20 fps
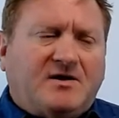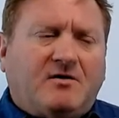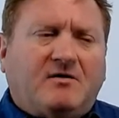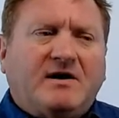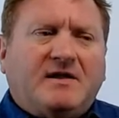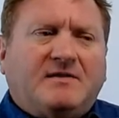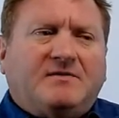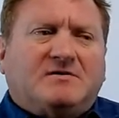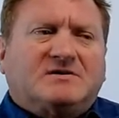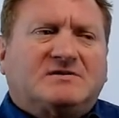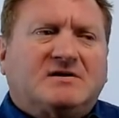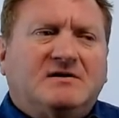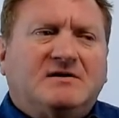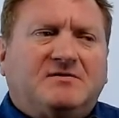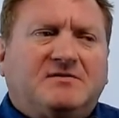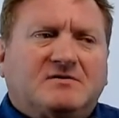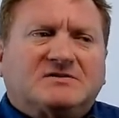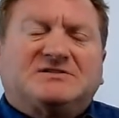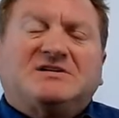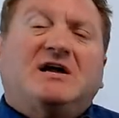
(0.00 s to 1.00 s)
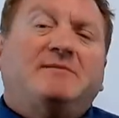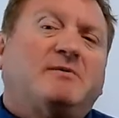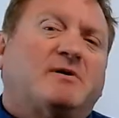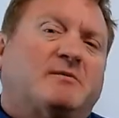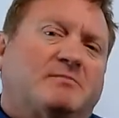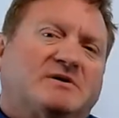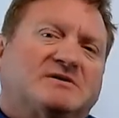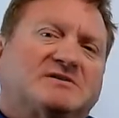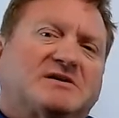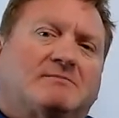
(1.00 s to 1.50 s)
there's deeper
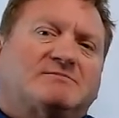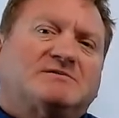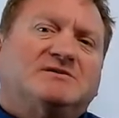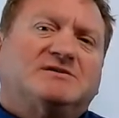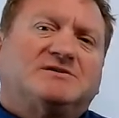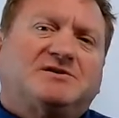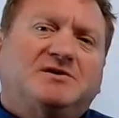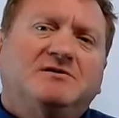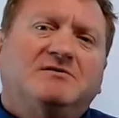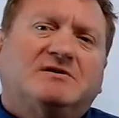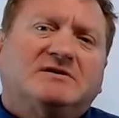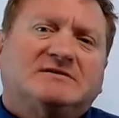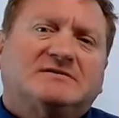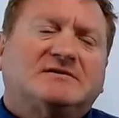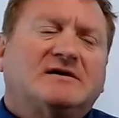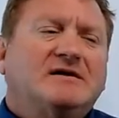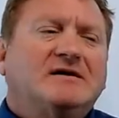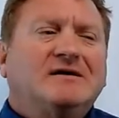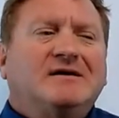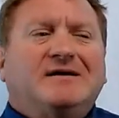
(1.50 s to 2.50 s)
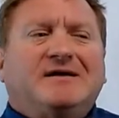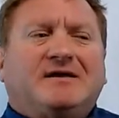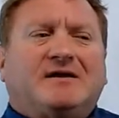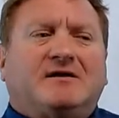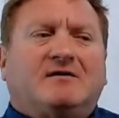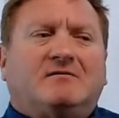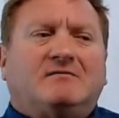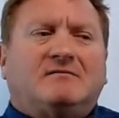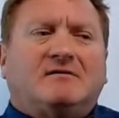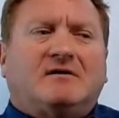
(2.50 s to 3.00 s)
perceptions too, because,
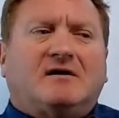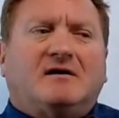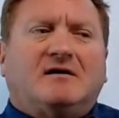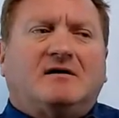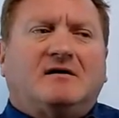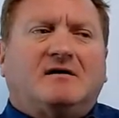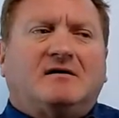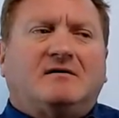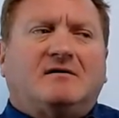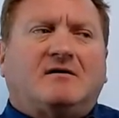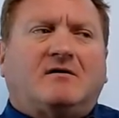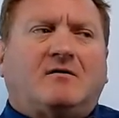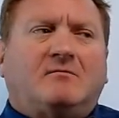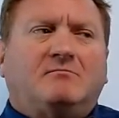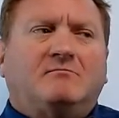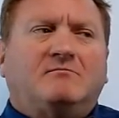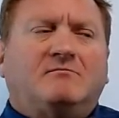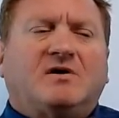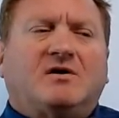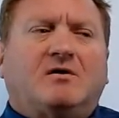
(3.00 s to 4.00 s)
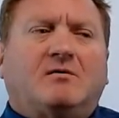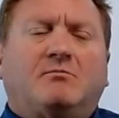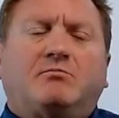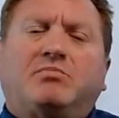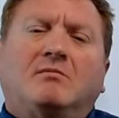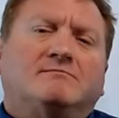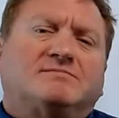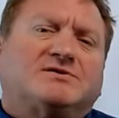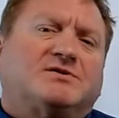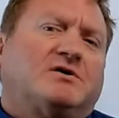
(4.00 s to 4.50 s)

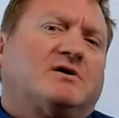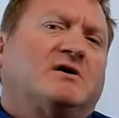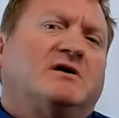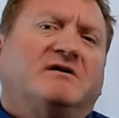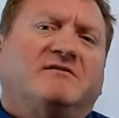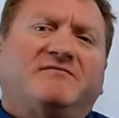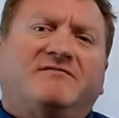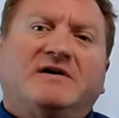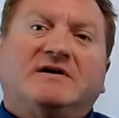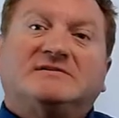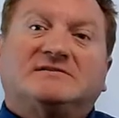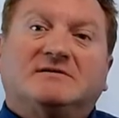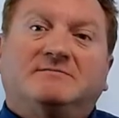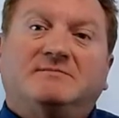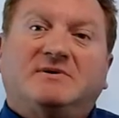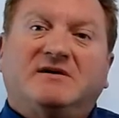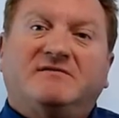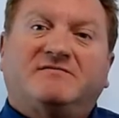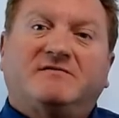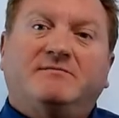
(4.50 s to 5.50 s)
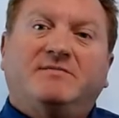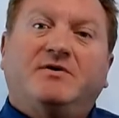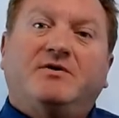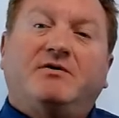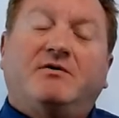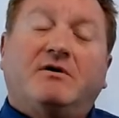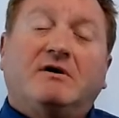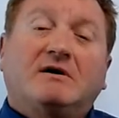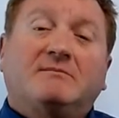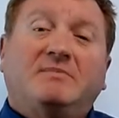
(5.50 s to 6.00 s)
I'm sure going to offend somebody from New
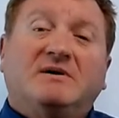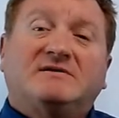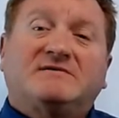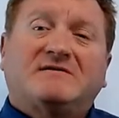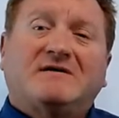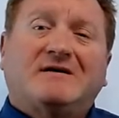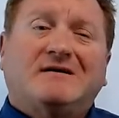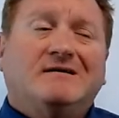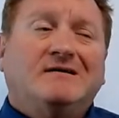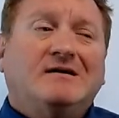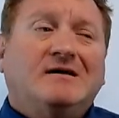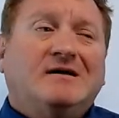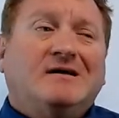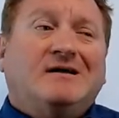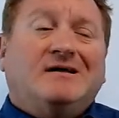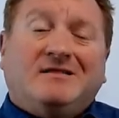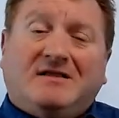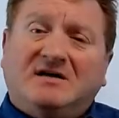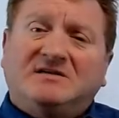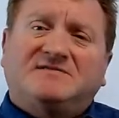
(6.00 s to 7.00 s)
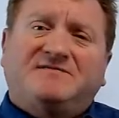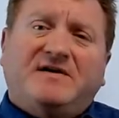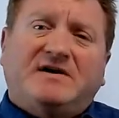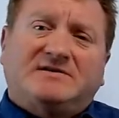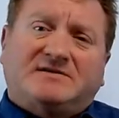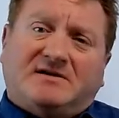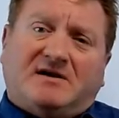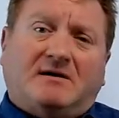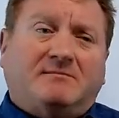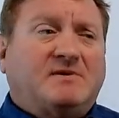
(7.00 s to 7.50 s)
York, but let's face
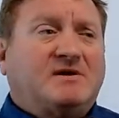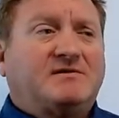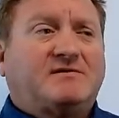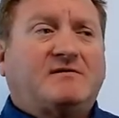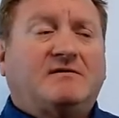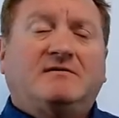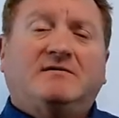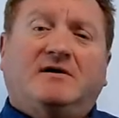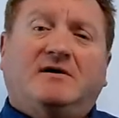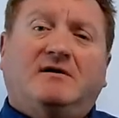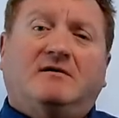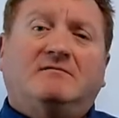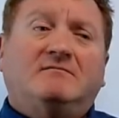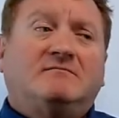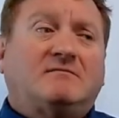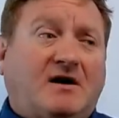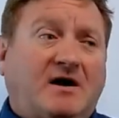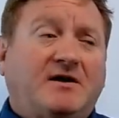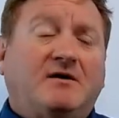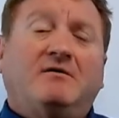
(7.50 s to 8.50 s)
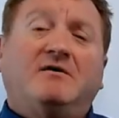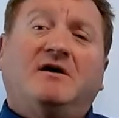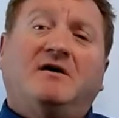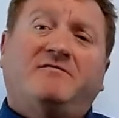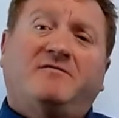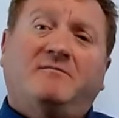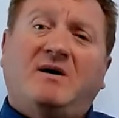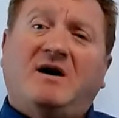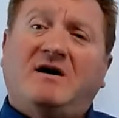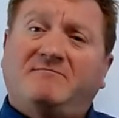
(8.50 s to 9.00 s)
it, I've met
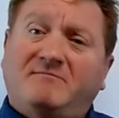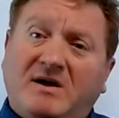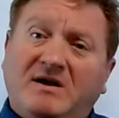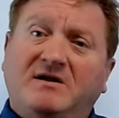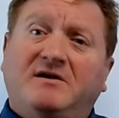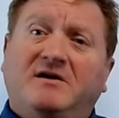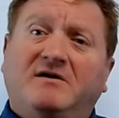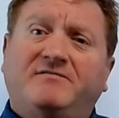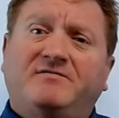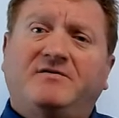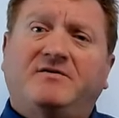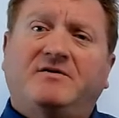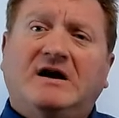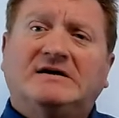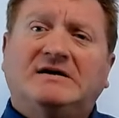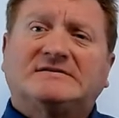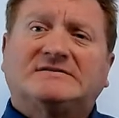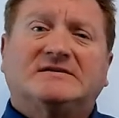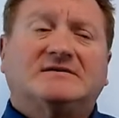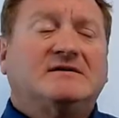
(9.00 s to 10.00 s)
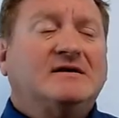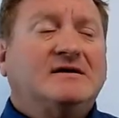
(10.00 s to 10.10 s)
enough of you guys that,